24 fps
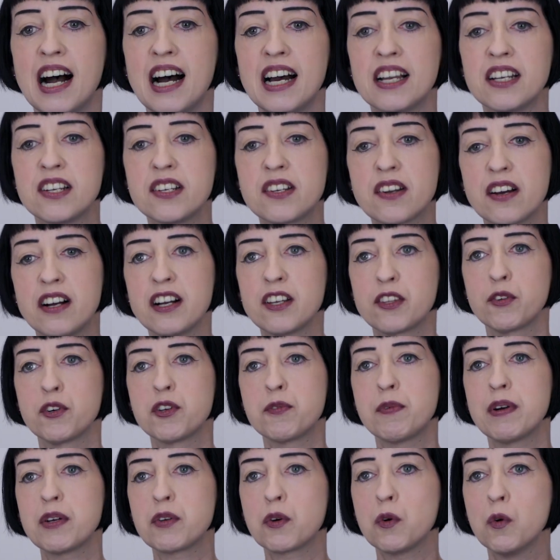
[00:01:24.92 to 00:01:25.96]
And I thought
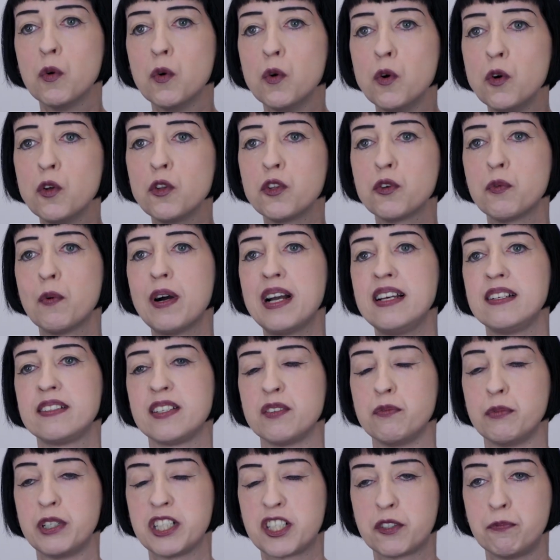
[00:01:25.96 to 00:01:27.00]
about all the ways
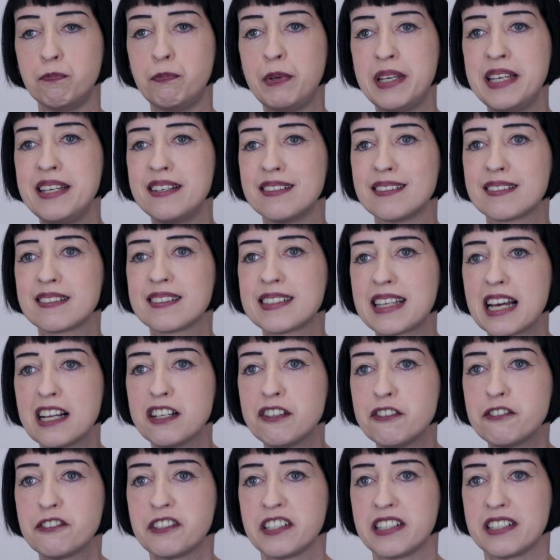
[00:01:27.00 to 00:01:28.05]
in which being
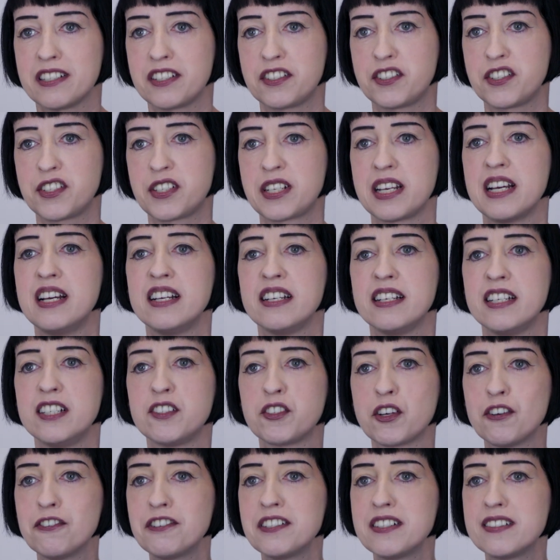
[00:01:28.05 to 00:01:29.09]
selfish
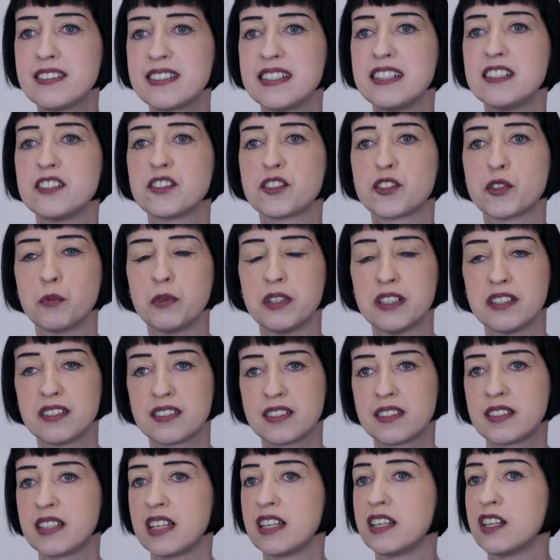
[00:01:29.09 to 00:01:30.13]
is often seen as the
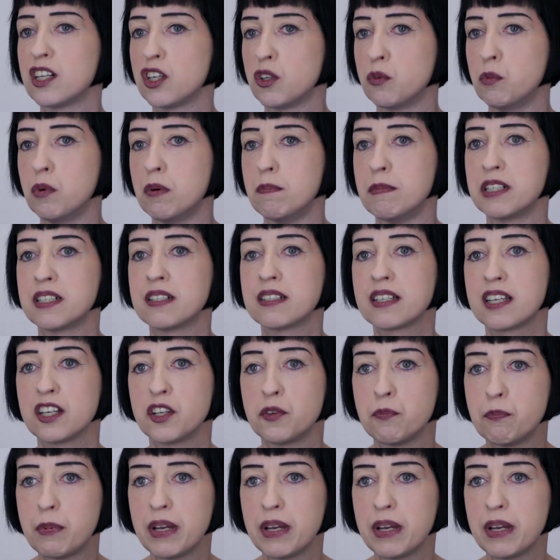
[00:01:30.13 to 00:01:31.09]
worst thing a woman can